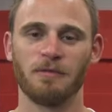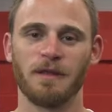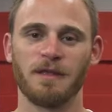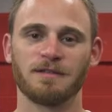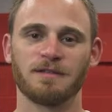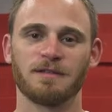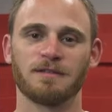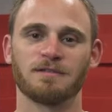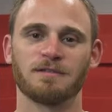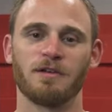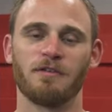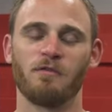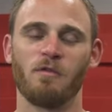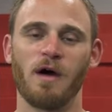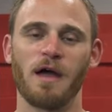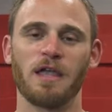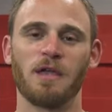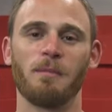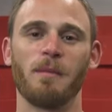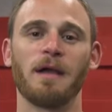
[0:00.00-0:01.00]
reasons of
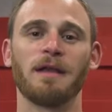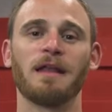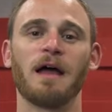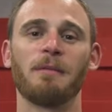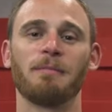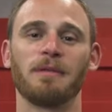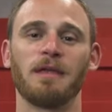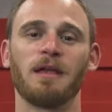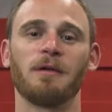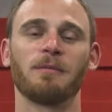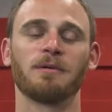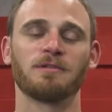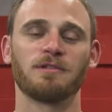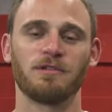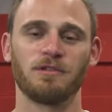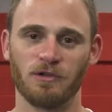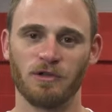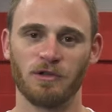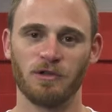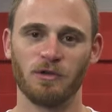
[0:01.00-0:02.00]
why you might not be able
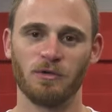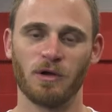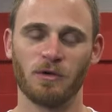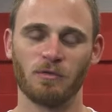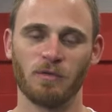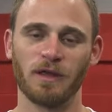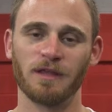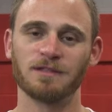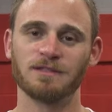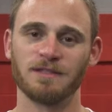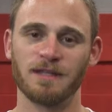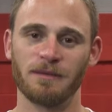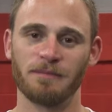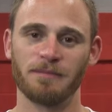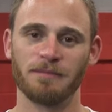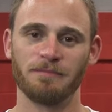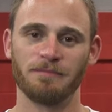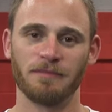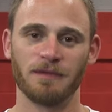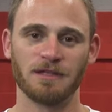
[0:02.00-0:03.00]
to, to, do a rings dip
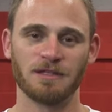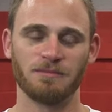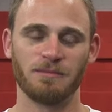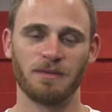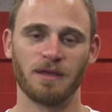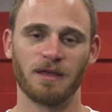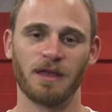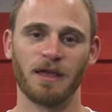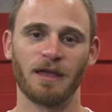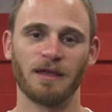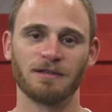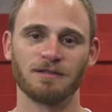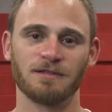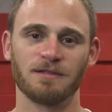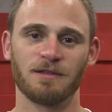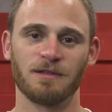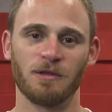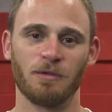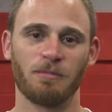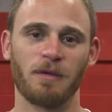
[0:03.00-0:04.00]
is
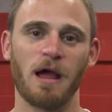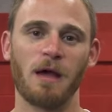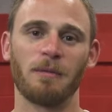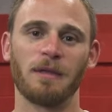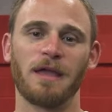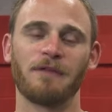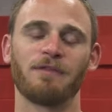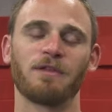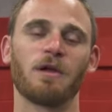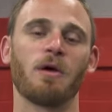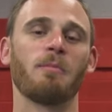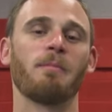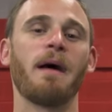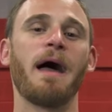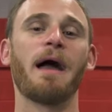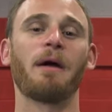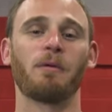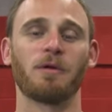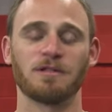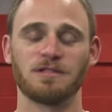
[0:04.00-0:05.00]
because you probably have to go
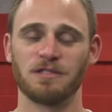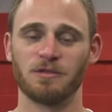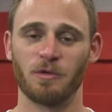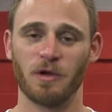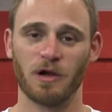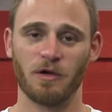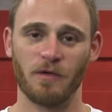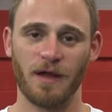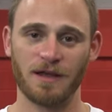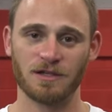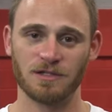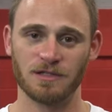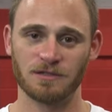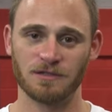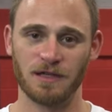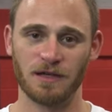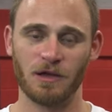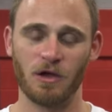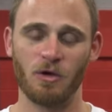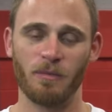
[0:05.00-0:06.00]
backwards in the
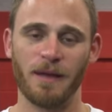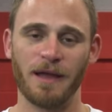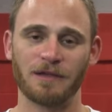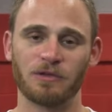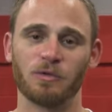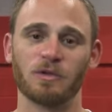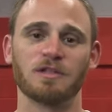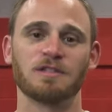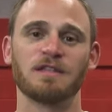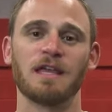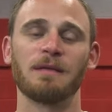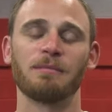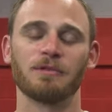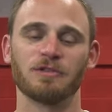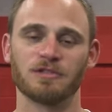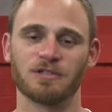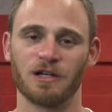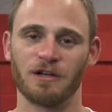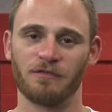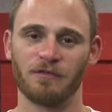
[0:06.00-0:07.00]
regressions and go back to a
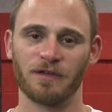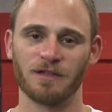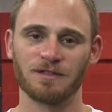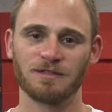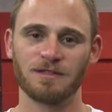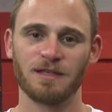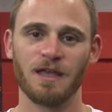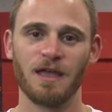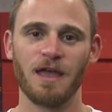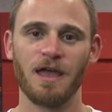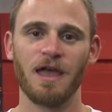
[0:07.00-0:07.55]
stable surface